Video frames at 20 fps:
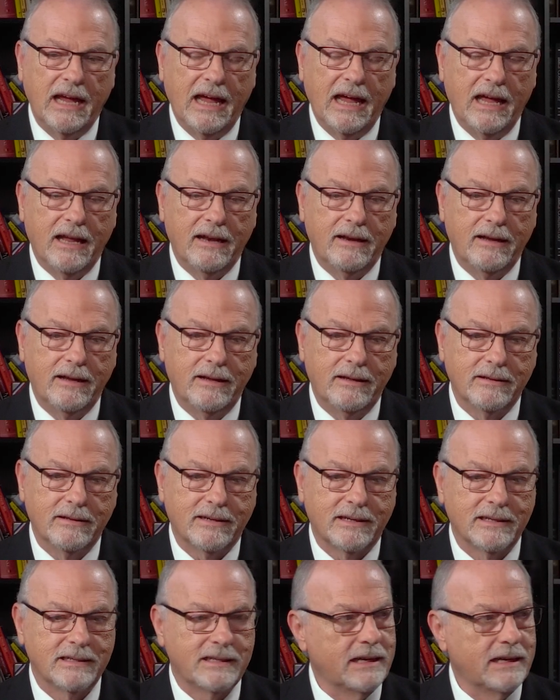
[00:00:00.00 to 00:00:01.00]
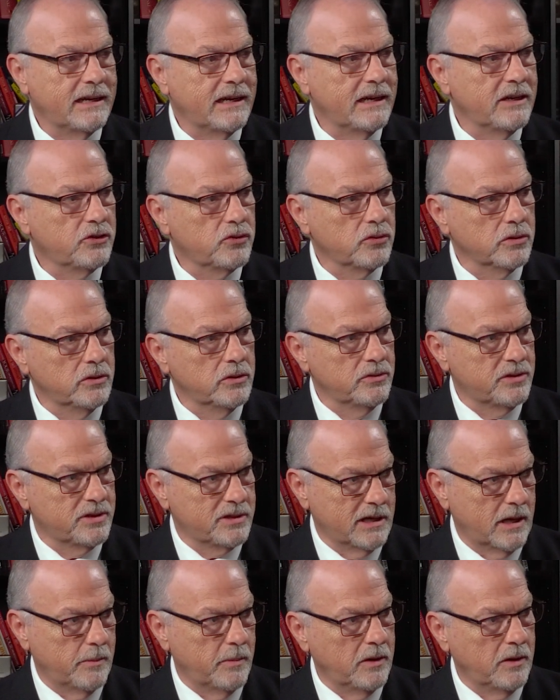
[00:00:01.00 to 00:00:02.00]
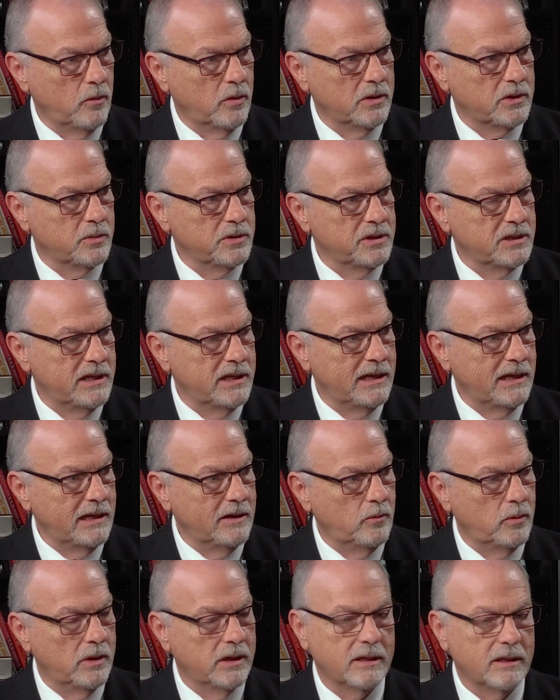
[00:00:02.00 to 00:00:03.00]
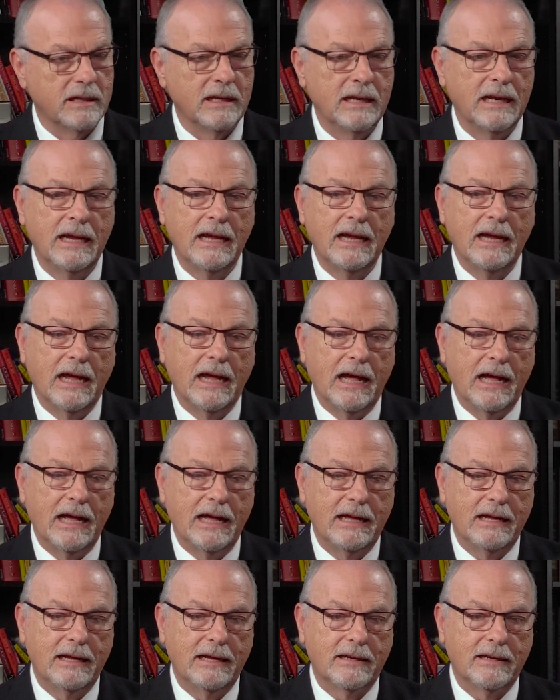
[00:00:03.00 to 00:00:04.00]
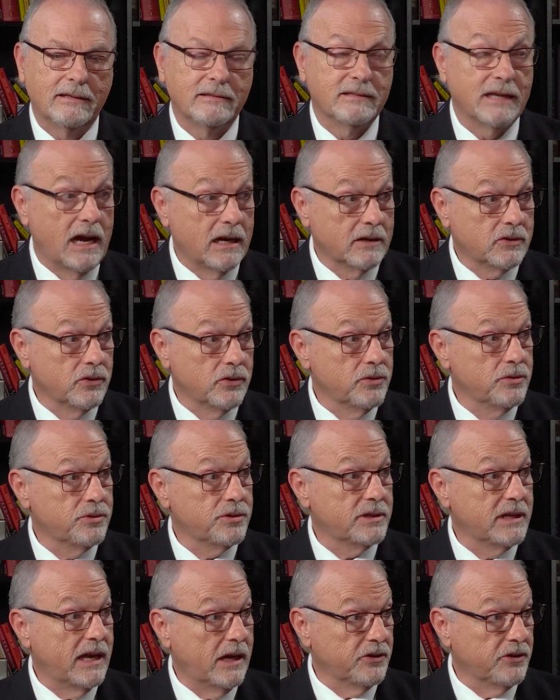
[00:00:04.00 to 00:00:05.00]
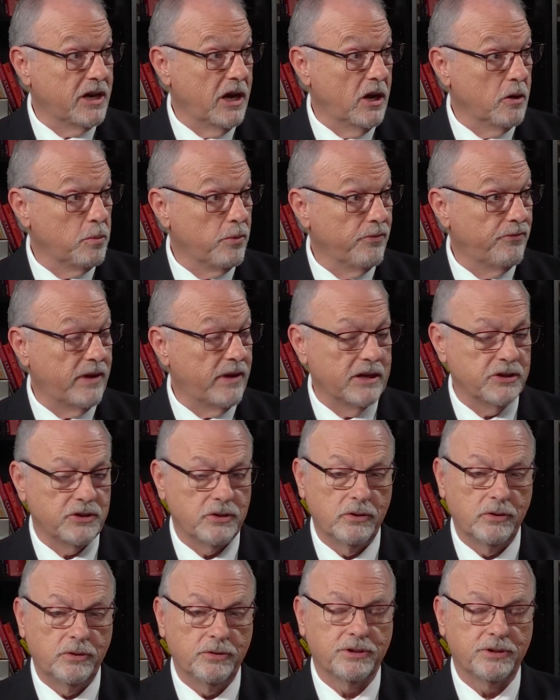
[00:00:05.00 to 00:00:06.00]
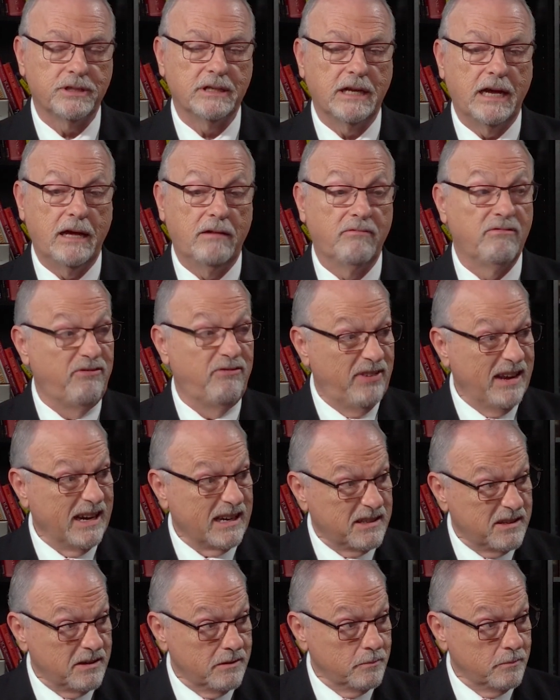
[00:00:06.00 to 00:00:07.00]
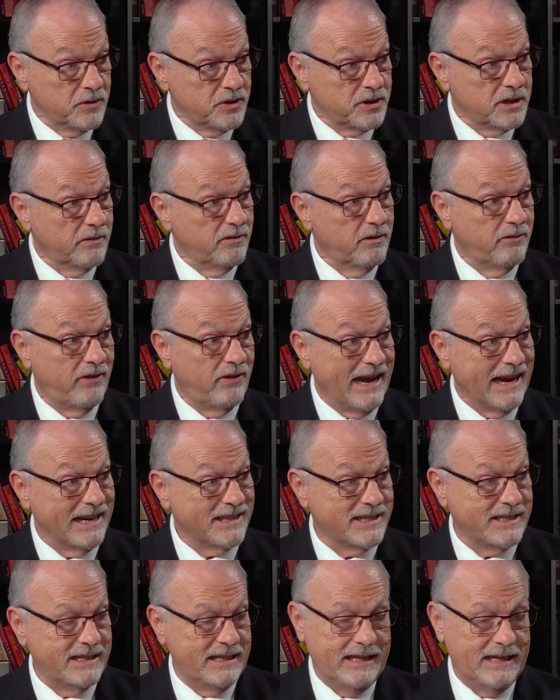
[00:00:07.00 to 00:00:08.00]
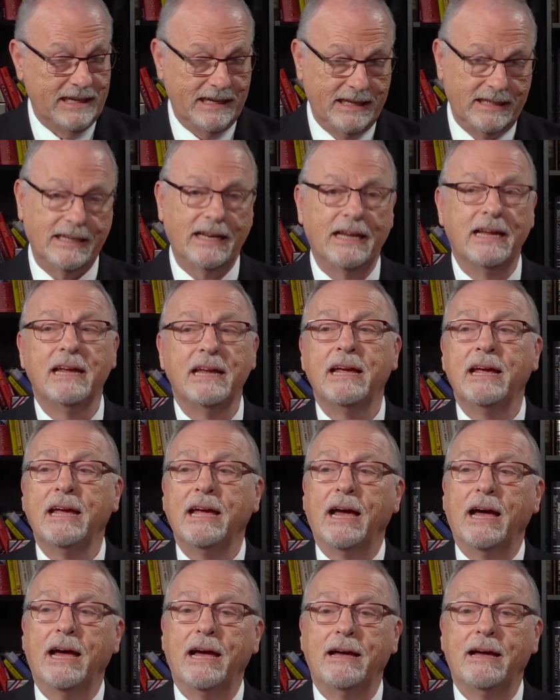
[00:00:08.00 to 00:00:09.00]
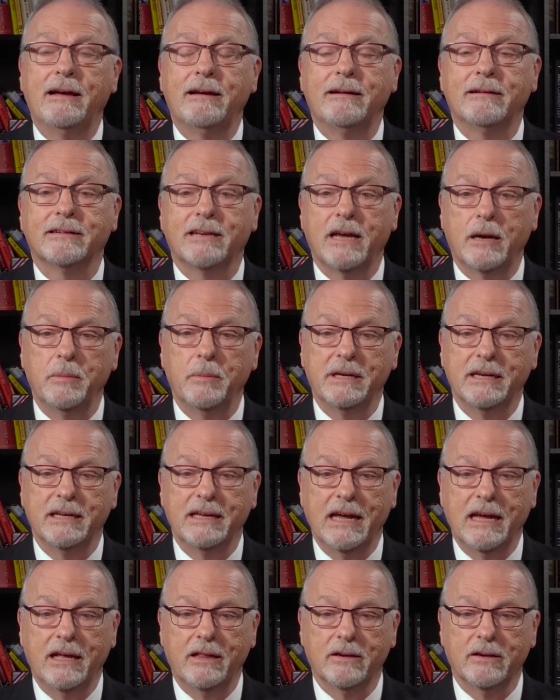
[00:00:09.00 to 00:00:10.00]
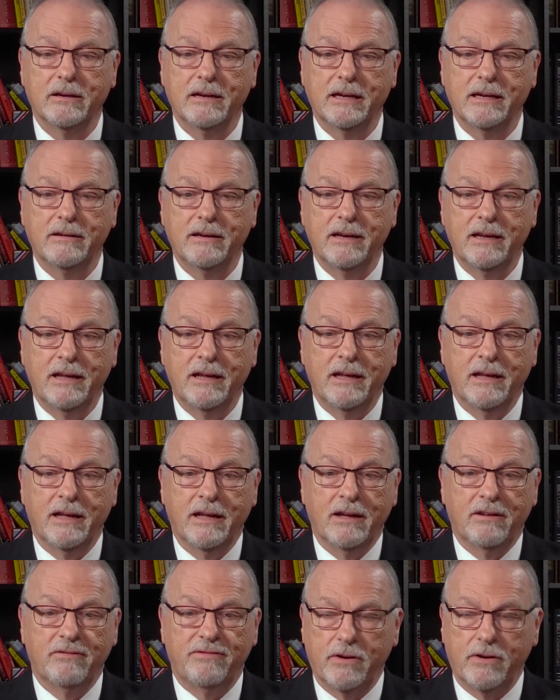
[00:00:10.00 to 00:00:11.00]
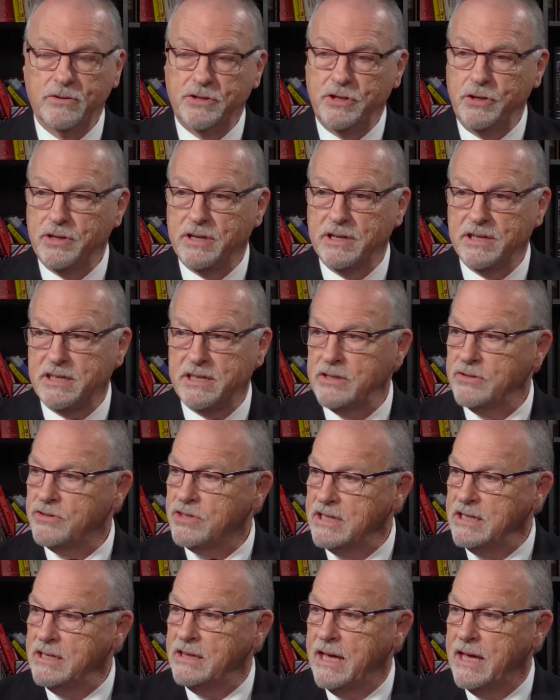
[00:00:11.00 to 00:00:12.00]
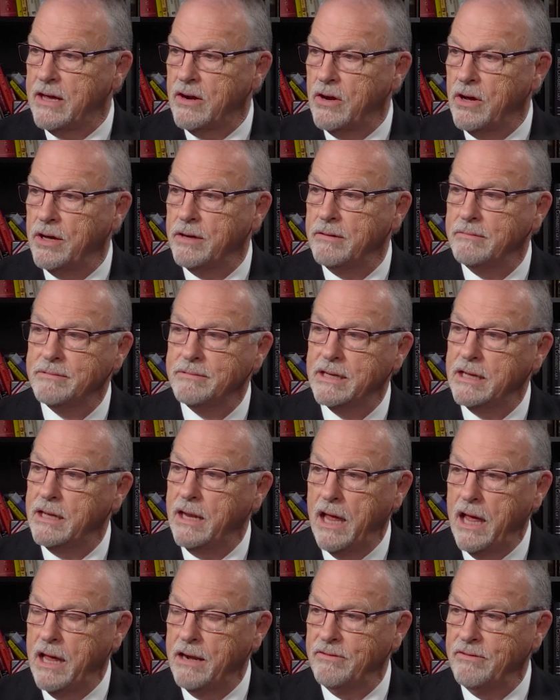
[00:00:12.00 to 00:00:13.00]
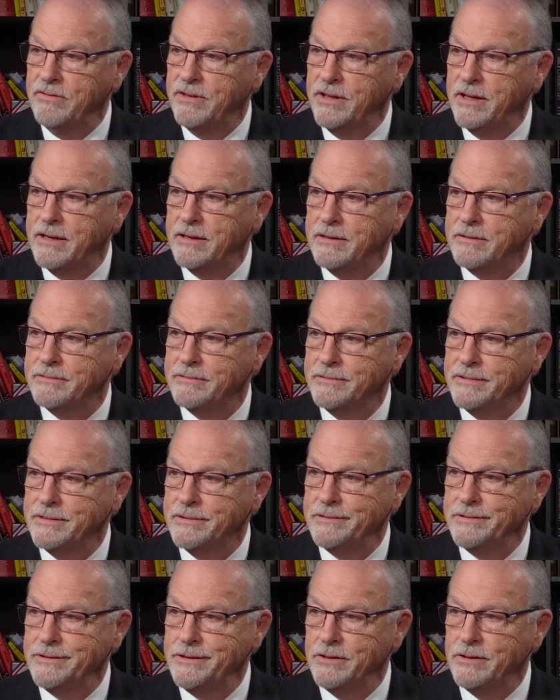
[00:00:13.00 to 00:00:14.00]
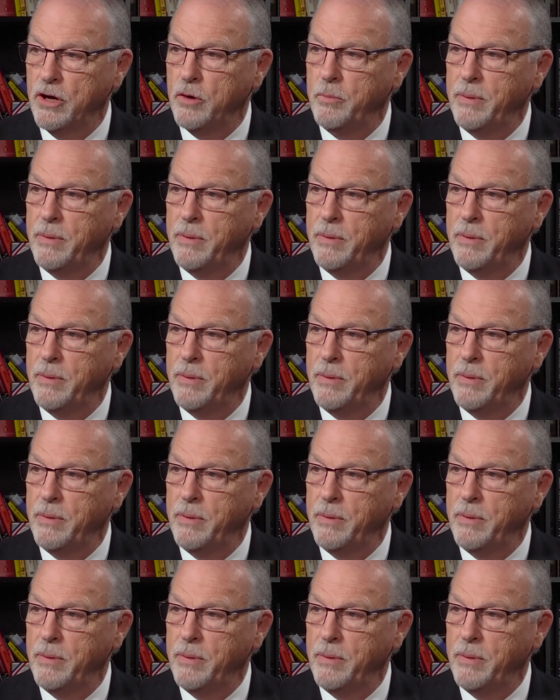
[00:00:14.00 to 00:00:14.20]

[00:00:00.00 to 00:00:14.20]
at the Kentucky Truth Summit, which was dealing with doctors, healthcare professionals, victims of the vaccine coming together. And folks, you can still see that on a lot of you can go